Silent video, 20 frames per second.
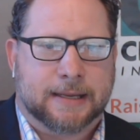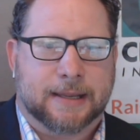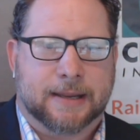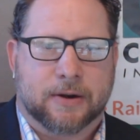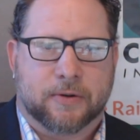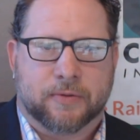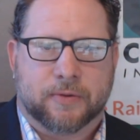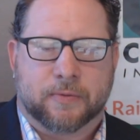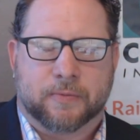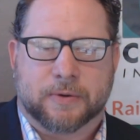
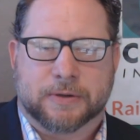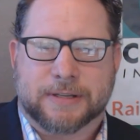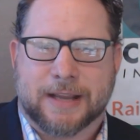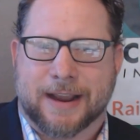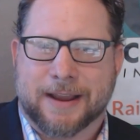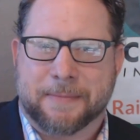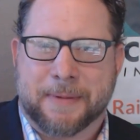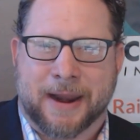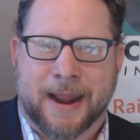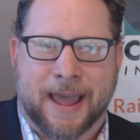we're
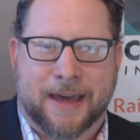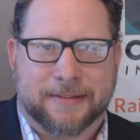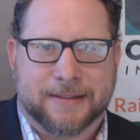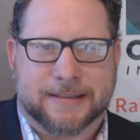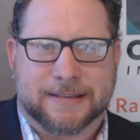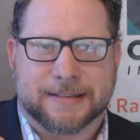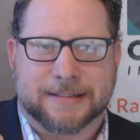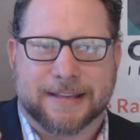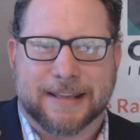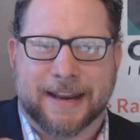talking about how
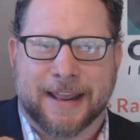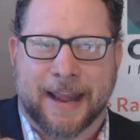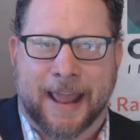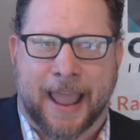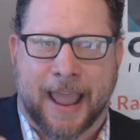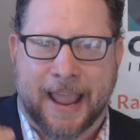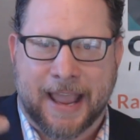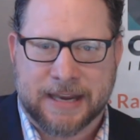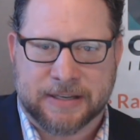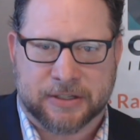this is going to
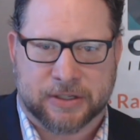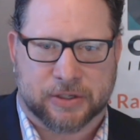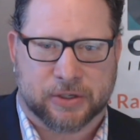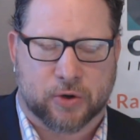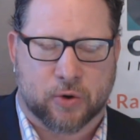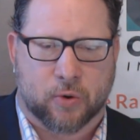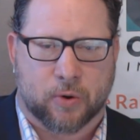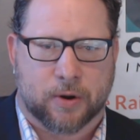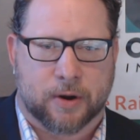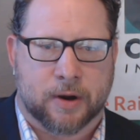enhance the
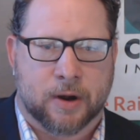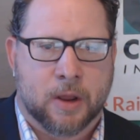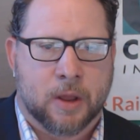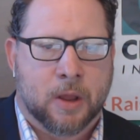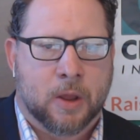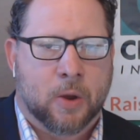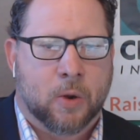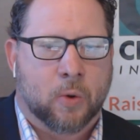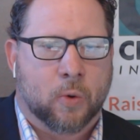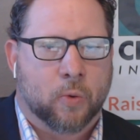score.
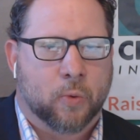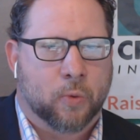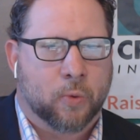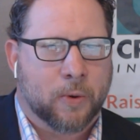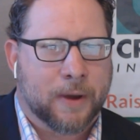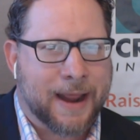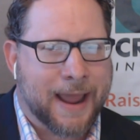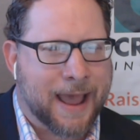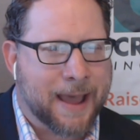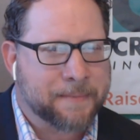
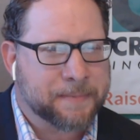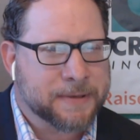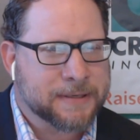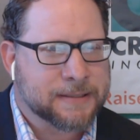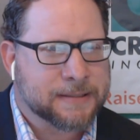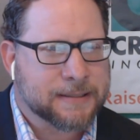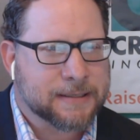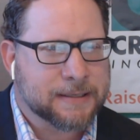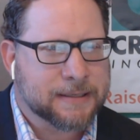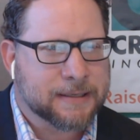What
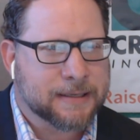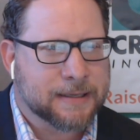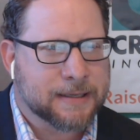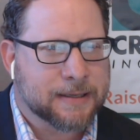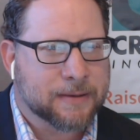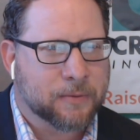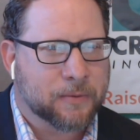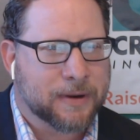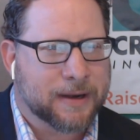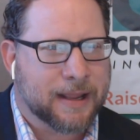happens?
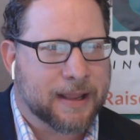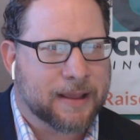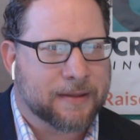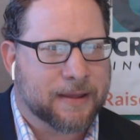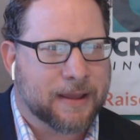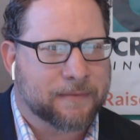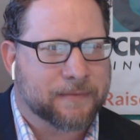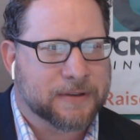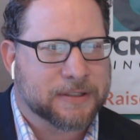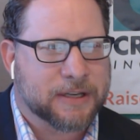What
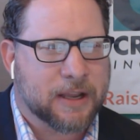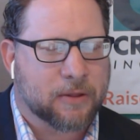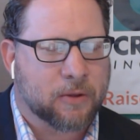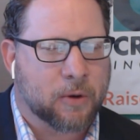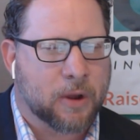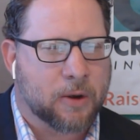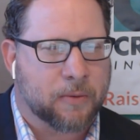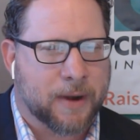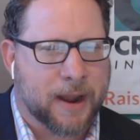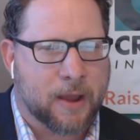if it's the other
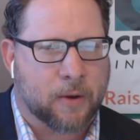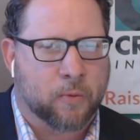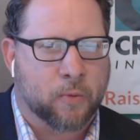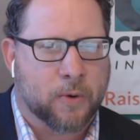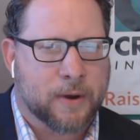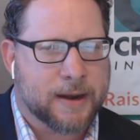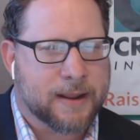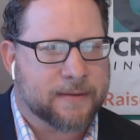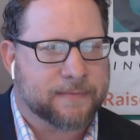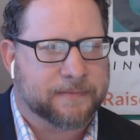way around?
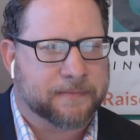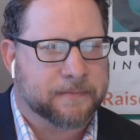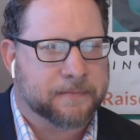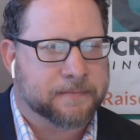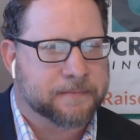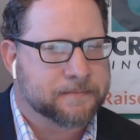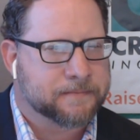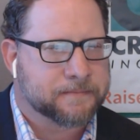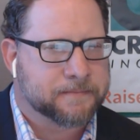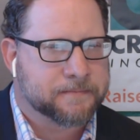What if
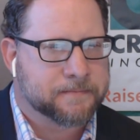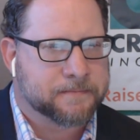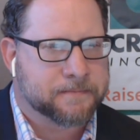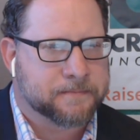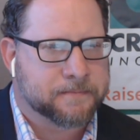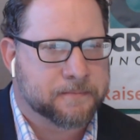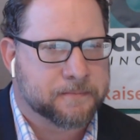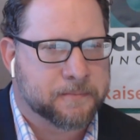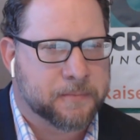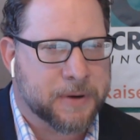
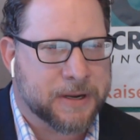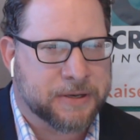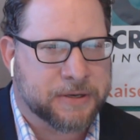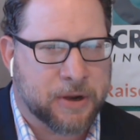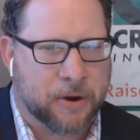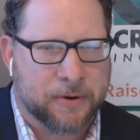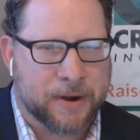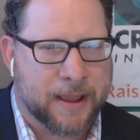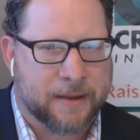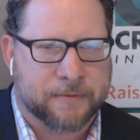we
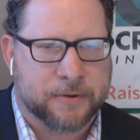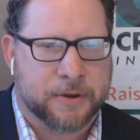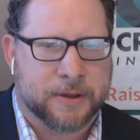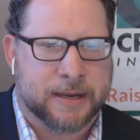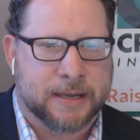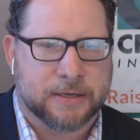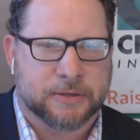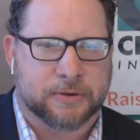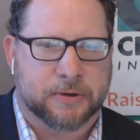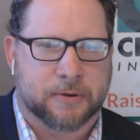don't have a good
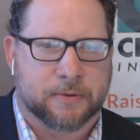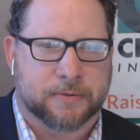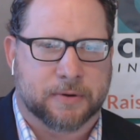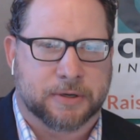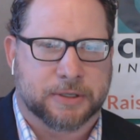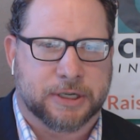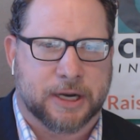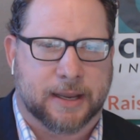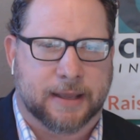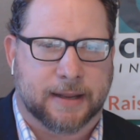history with
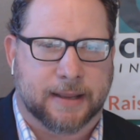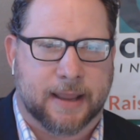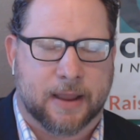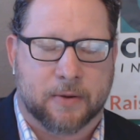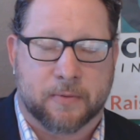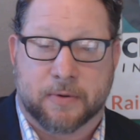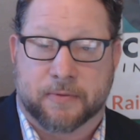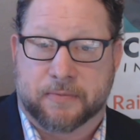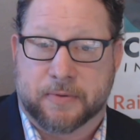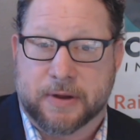our checking
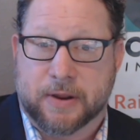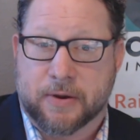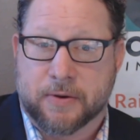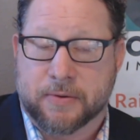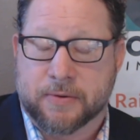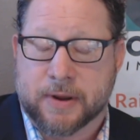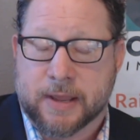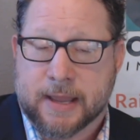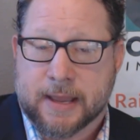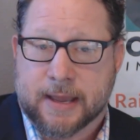account? What if we
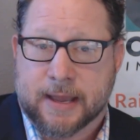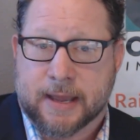don't?